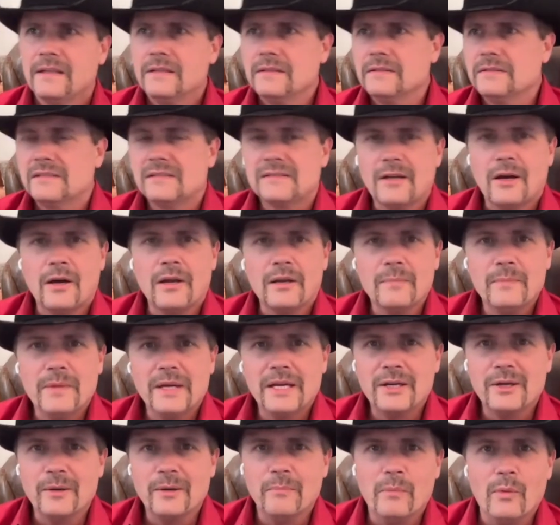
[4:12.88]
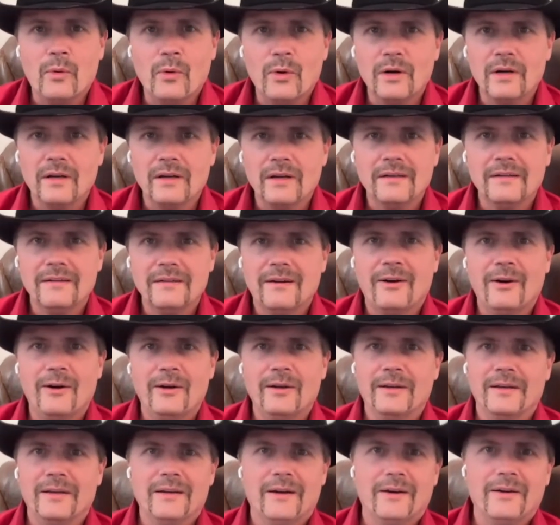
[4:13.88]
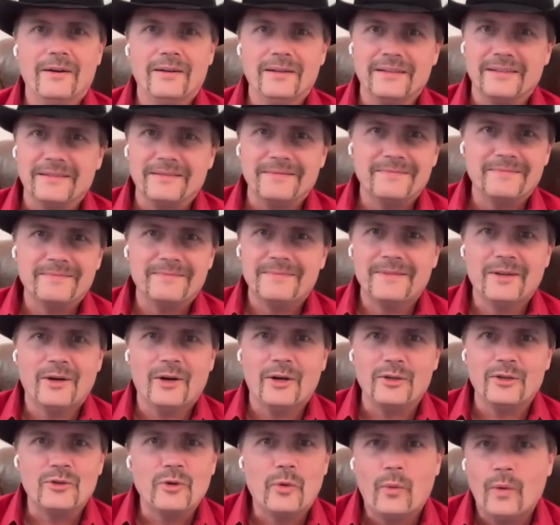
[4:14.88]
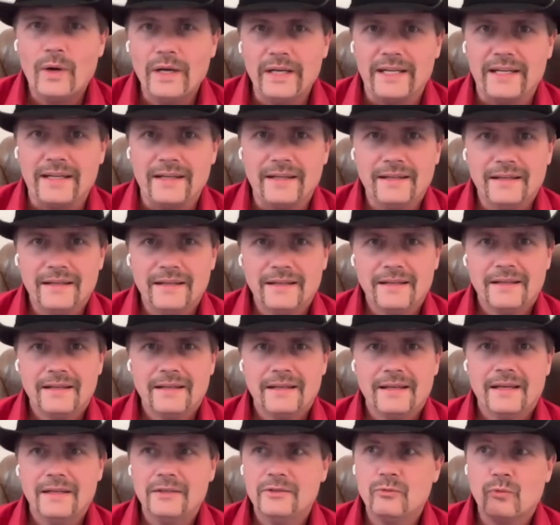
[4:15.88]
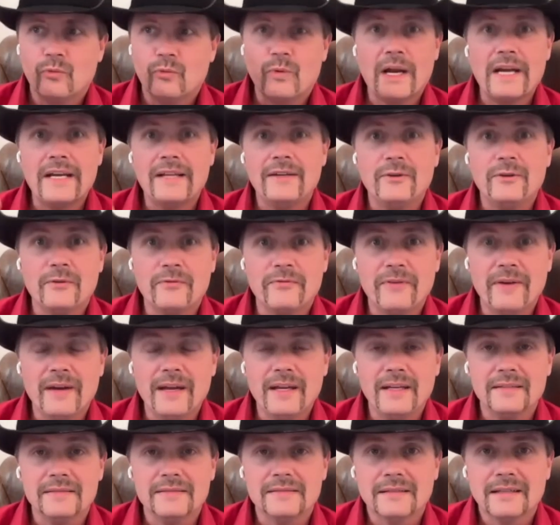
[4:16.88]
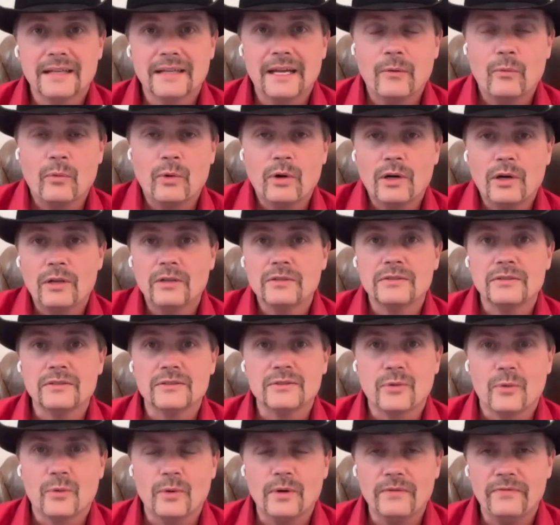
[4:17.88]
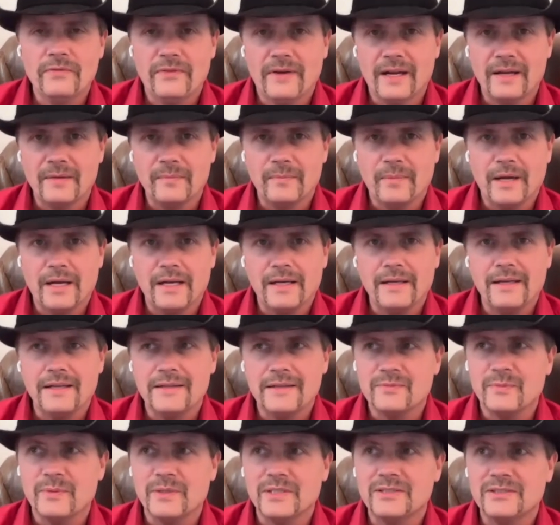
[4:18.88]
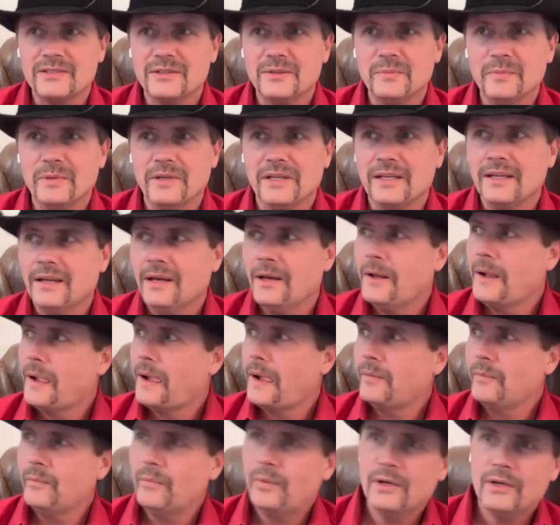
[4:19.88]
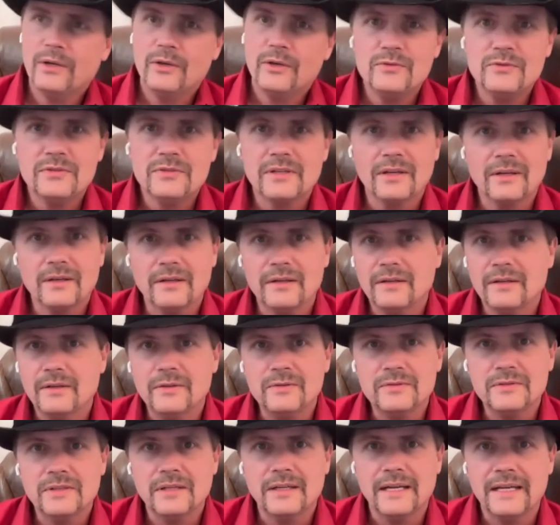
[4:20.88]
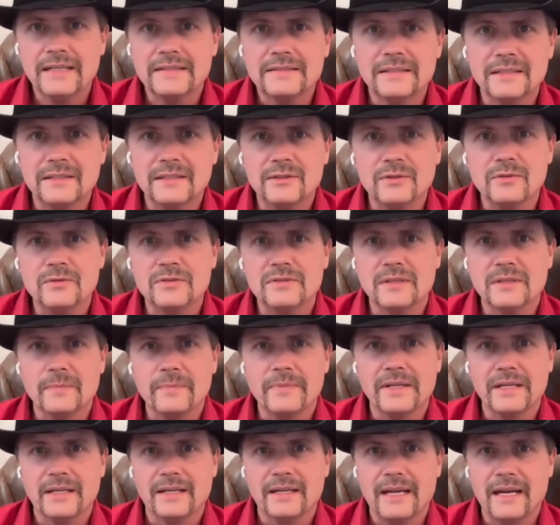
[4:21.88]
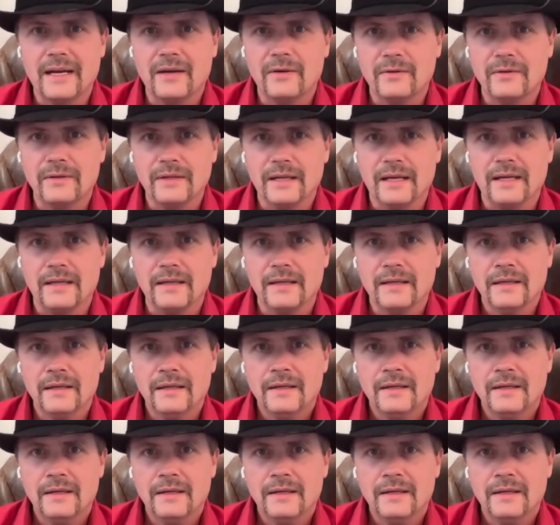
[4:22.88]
Sodom and Gomorrah on 20, right in your face, and we're all just horrified by it, as we should be. But who's gonna actually do something to counter that?